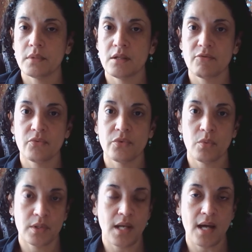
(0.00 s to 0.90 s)
If the
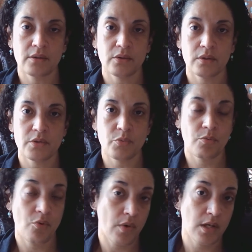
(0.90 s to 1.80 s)
one doctor is
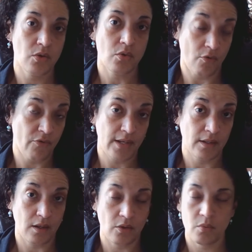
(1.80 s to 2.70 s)
poo-pooing you, go find
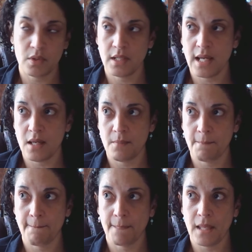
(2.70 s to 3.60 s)
another one.